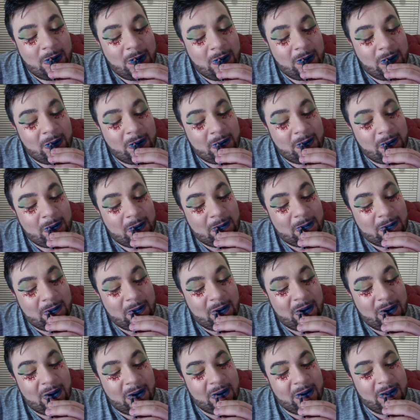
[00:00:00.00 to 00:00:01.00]
This was a
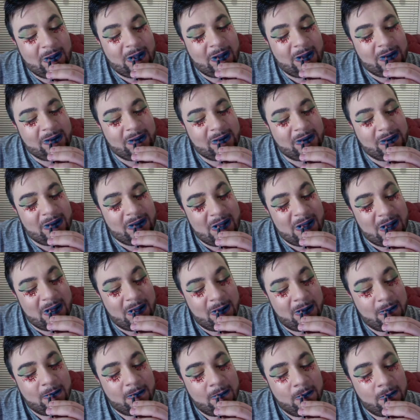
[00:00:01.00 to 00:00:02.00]
bad
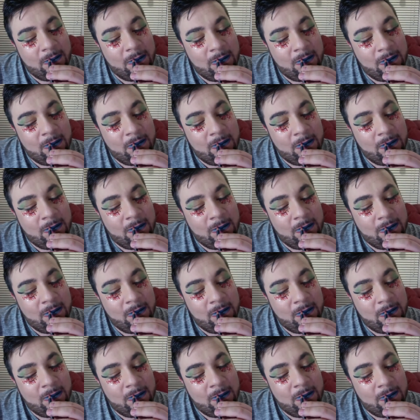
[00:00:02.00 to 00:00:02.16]
idea.